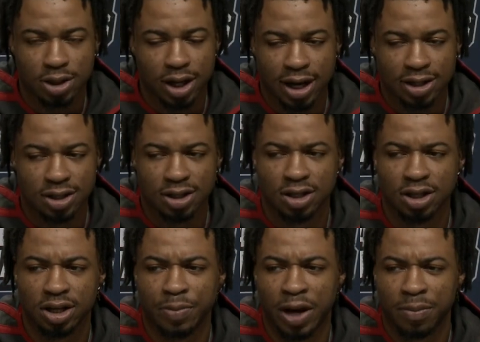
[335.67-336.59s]
say
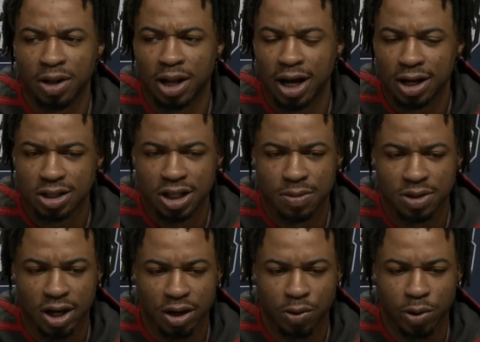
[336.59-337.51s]
SEC. Maybe like teams
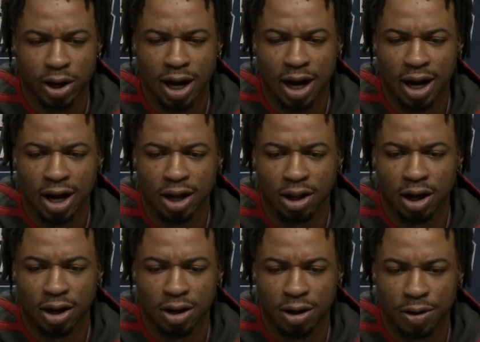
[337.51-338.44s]
like UNI, a
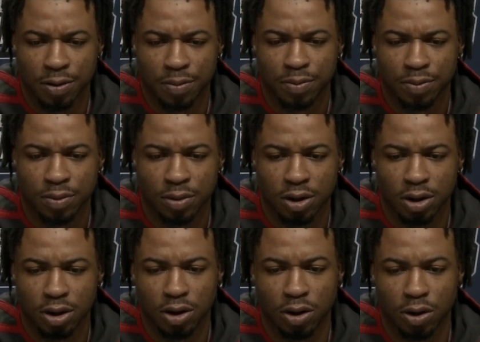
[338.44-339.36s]
lot of
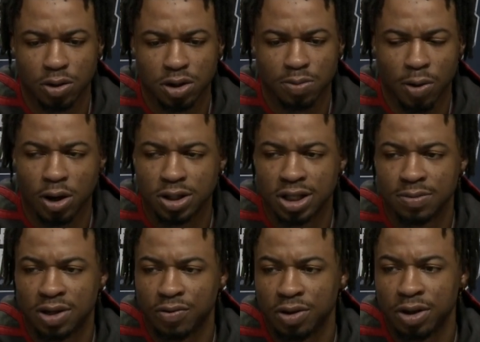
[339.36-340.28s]
you know, smart teams
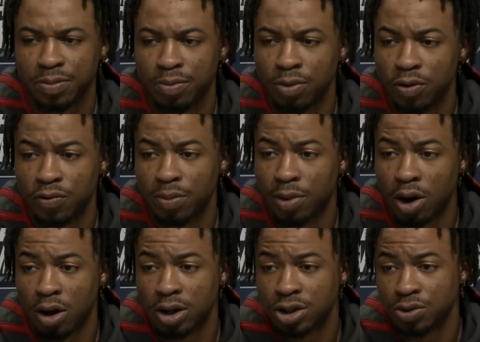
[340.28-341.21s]
that really move the
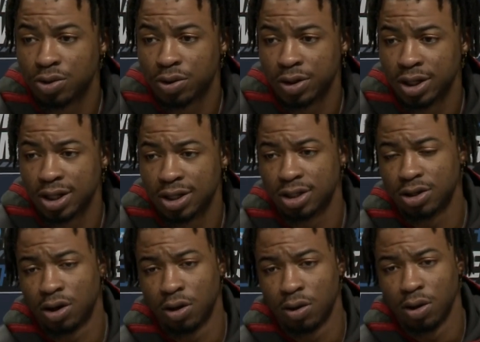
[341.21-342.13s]
ball and shoot threes.
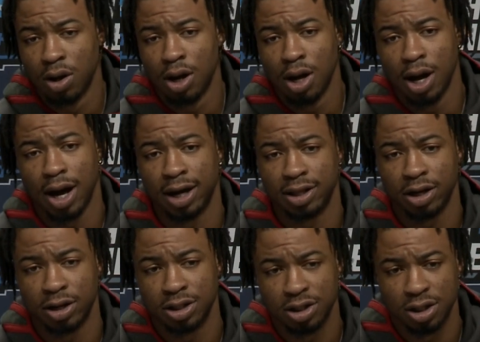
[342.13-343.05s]
So I
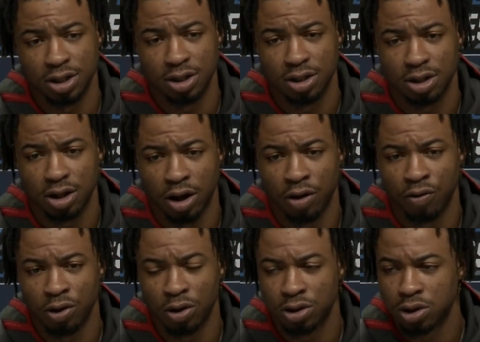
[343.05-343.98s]
think it's just a
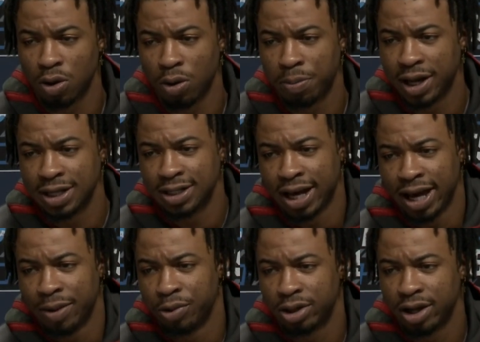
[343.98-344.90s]
real slower-paced
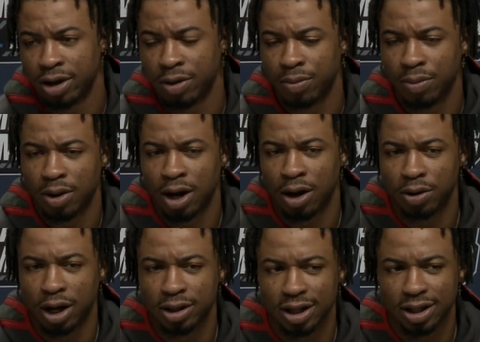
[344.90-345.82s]
game with them.
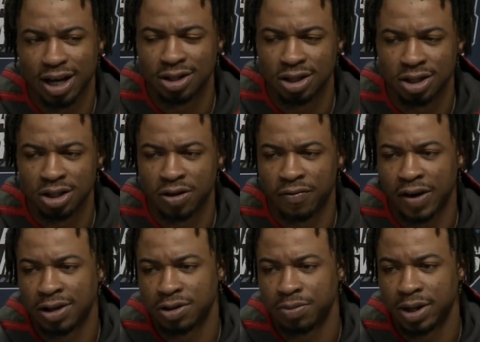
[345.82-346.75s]
I think the SEC is a
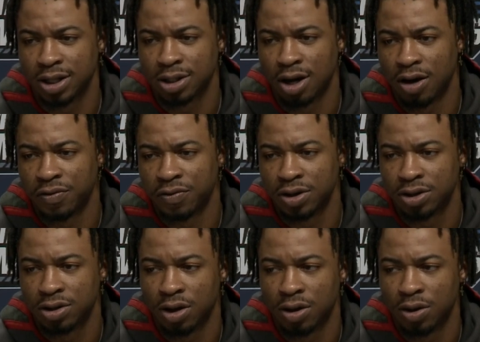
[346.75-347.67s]
faster-paced conference,
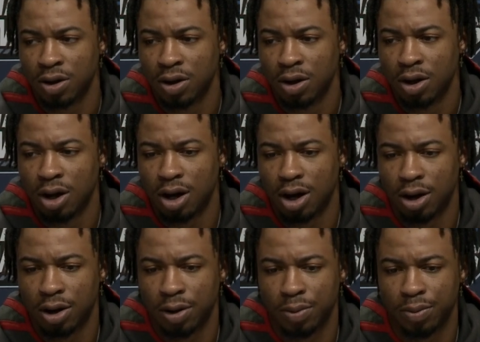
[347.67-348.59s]
so
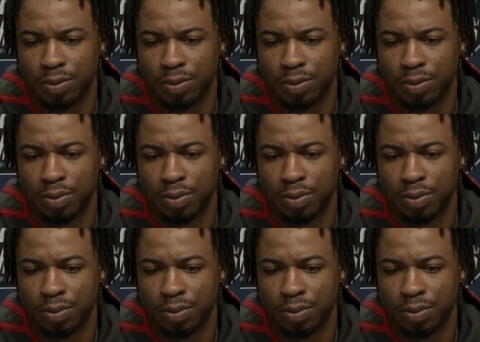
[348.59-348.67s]
I